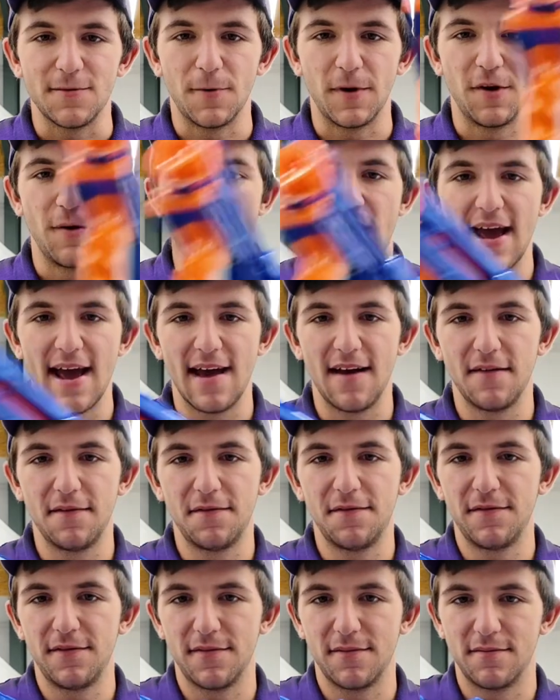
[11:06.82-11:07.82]
where you
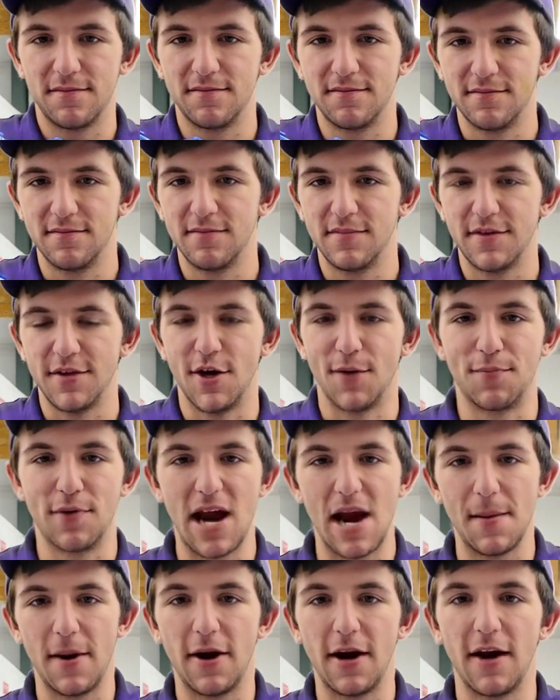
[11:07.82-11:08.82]
have your
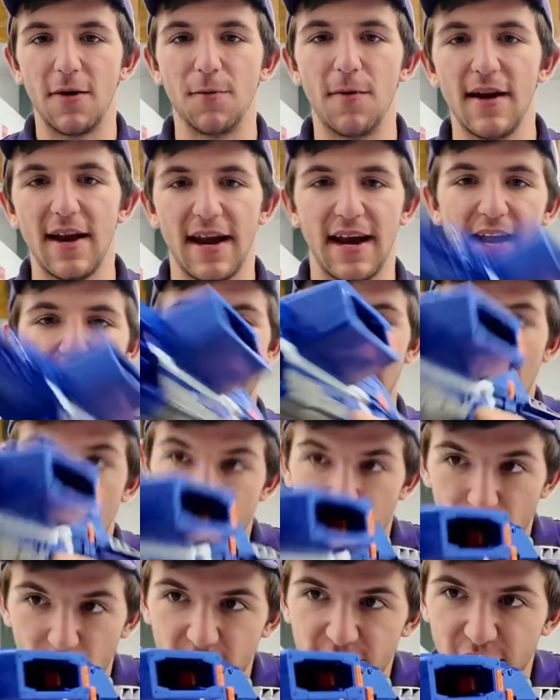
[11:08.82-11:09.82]
primary in one hand
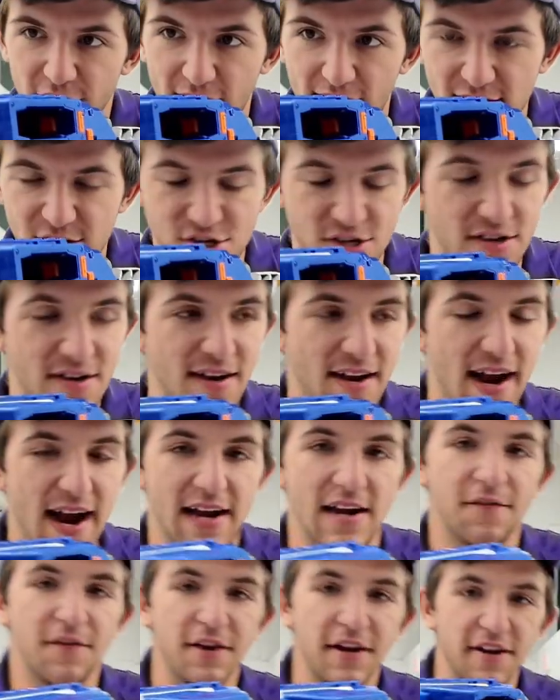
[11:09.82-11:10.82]
aiming one direction,
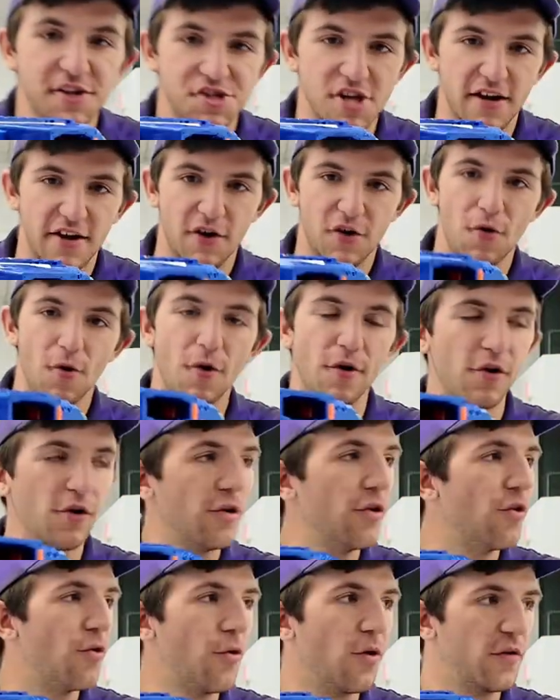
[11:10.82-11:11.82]
and if you need to check a
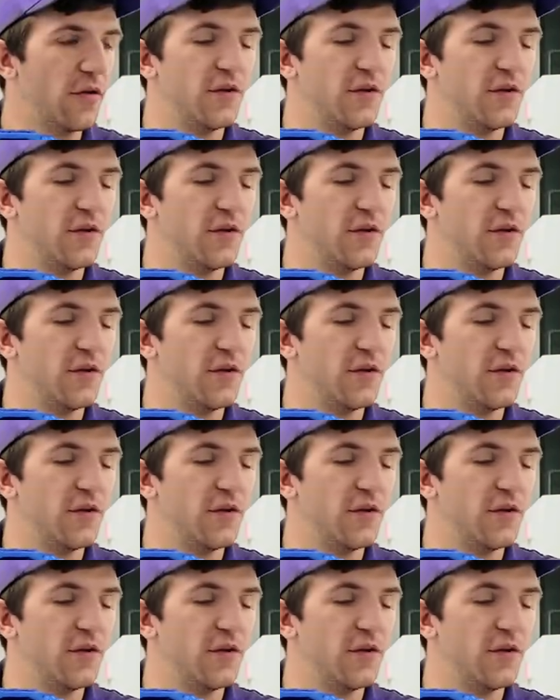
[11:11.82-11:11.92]
corner or